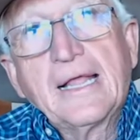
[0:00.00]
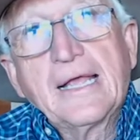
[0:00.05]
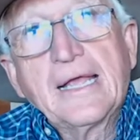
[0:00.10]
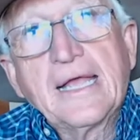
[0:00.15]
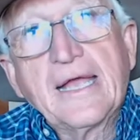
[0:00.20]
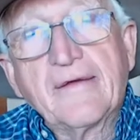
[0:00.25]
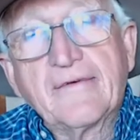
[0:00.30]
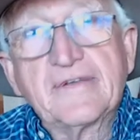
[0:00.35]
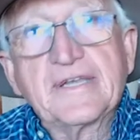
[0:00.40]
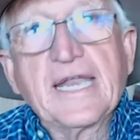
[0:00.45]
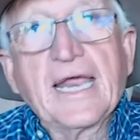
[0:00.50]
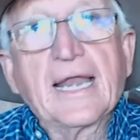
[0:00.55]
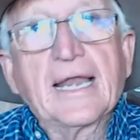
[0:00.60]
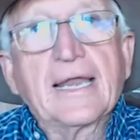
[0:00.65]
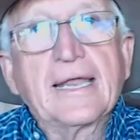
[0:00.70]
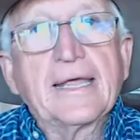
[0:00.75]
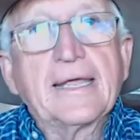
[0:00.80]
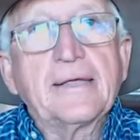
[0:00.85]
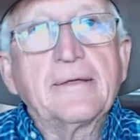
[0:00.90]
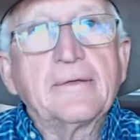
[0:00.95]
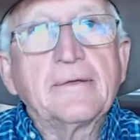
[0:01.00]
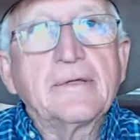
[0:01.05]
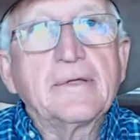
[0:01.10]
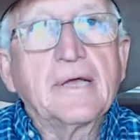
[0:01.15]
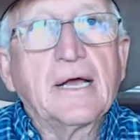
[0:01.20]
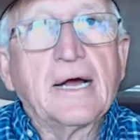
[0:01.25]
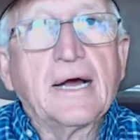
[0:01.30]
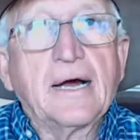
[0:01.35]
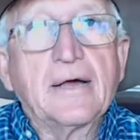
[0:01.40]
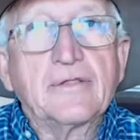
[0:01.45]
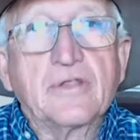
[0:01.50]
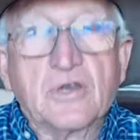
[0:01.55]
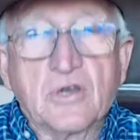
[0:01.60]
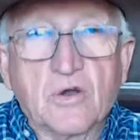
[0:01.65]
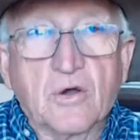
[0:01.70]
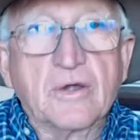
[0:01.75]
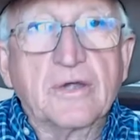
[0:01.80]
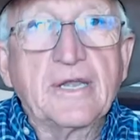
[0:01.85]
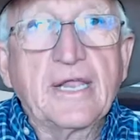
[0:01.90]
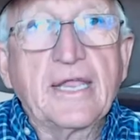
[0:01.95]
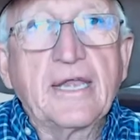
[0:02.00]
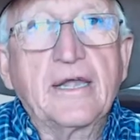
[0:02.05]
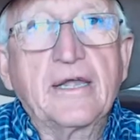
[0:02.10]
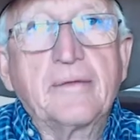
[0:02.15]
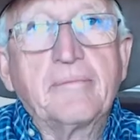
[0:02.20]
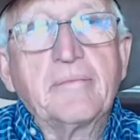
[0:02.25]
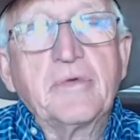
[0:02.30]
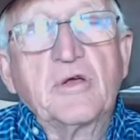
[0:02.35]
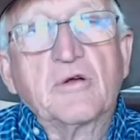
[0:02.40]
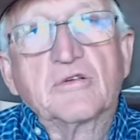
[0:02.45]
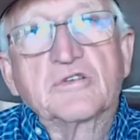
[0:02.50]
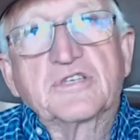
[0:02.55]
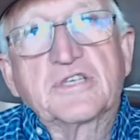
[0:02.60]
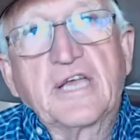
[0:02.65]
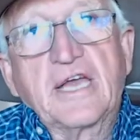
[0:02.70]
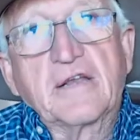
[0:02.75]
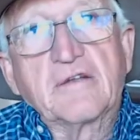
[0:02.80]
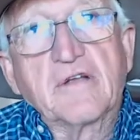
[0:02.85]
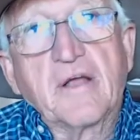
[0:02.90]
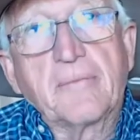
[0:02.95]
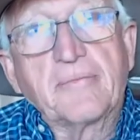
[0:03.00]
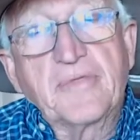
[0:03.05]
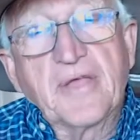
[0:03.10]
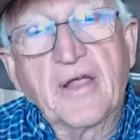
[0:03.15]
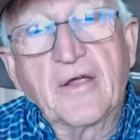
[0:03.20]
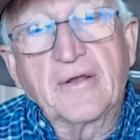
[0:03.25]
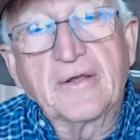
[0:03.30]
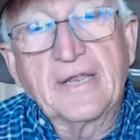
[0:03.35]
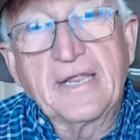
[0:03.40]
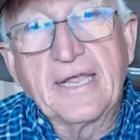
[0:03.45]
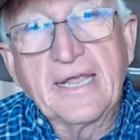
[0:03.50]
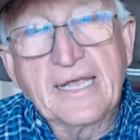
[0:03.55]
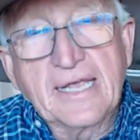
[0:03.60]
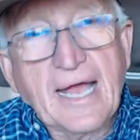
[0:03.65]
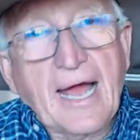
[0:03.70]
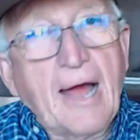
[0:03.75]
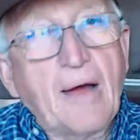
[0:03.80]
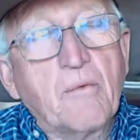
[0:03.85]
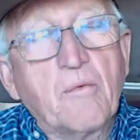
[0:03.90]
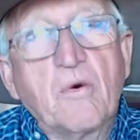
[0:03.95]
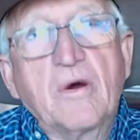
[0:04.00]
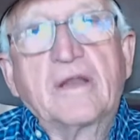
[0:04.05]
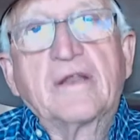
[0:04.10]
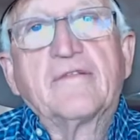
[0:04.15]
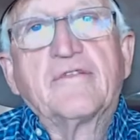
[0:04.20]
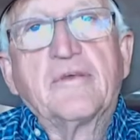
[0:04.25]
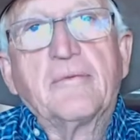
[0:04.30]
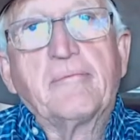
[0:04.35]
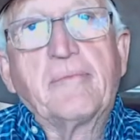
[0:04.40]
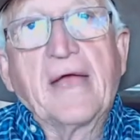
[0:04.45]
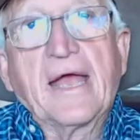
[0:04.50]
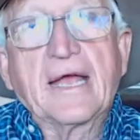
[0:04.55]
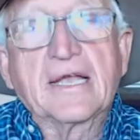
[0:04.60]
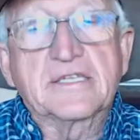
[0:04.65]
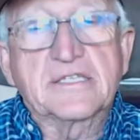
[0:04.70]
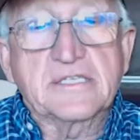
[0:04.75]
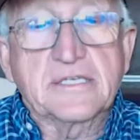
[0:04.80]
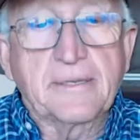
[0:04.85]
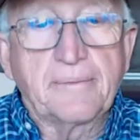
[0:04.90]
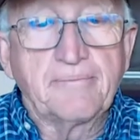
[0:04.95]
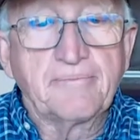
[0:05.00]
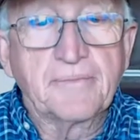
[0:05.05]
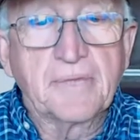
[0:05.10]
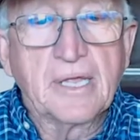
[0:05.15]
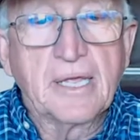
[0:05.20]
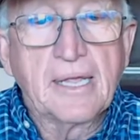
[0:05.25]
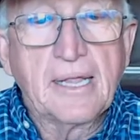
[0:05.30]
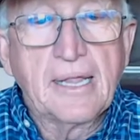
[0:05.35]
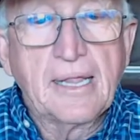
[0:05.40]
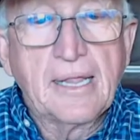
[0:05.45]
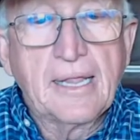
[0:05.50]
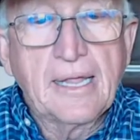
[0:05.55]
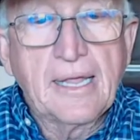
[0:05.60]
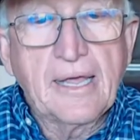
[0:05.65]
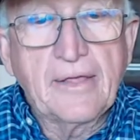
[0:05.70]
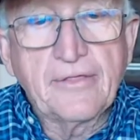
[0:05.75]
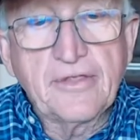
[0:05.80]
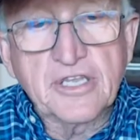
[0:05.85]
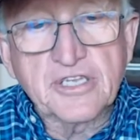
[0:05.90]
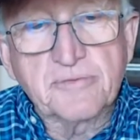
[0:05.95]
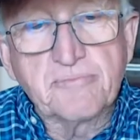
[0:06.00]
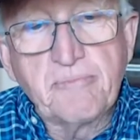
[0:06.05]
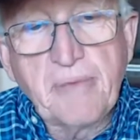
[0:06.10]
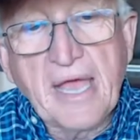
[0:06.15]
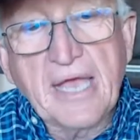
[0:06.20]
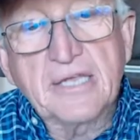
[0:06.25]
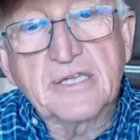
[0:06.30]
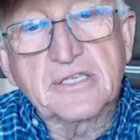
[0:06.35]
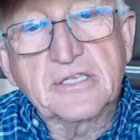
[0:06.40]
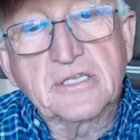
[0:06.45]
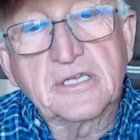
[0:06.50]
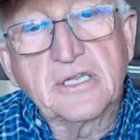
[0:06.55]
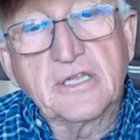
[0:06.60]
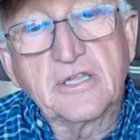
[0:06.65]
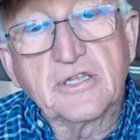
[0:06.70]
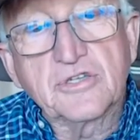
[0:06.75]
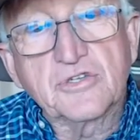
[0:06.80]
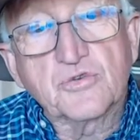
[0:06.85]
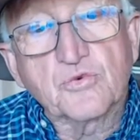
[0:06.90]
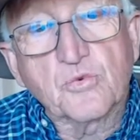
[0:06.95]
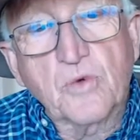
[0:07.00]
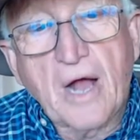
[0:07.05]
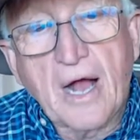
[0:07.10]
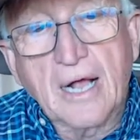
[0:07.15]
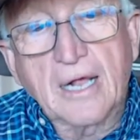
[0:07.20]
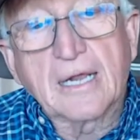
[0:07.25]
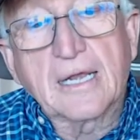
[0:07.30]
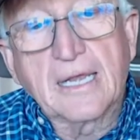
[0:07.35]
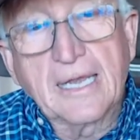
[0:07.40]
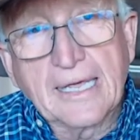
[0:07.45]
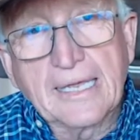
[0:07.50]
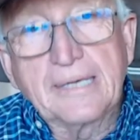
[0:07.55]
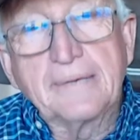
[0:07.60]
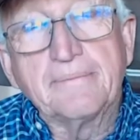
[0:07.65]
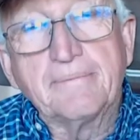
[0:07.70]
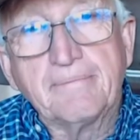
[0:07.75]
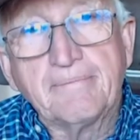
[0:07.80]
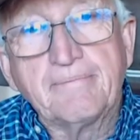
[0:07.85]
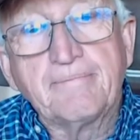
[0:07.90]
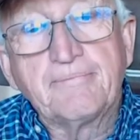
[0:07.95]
Evidently, uh, the Lord needed a mule skinner up there, and he got one of the best. And this best is Ron Clayton.